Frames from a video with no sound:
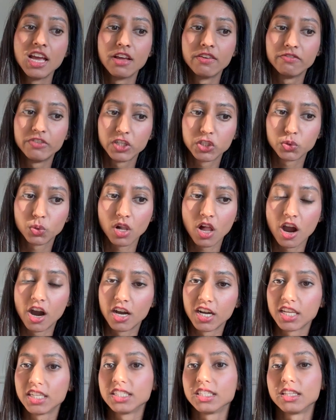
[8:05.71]
visual
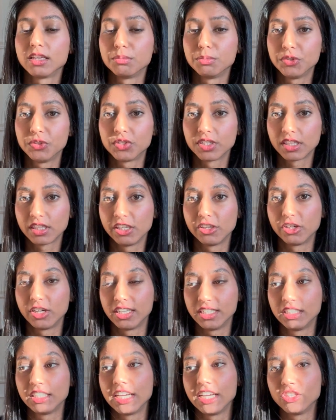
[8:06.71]
artists, and then music, theater,
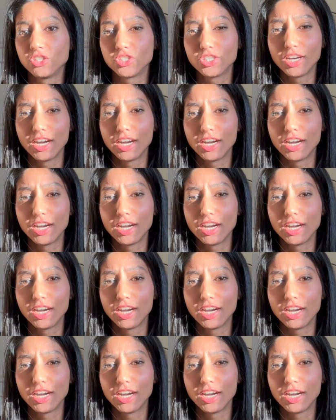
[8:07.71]
and dancer.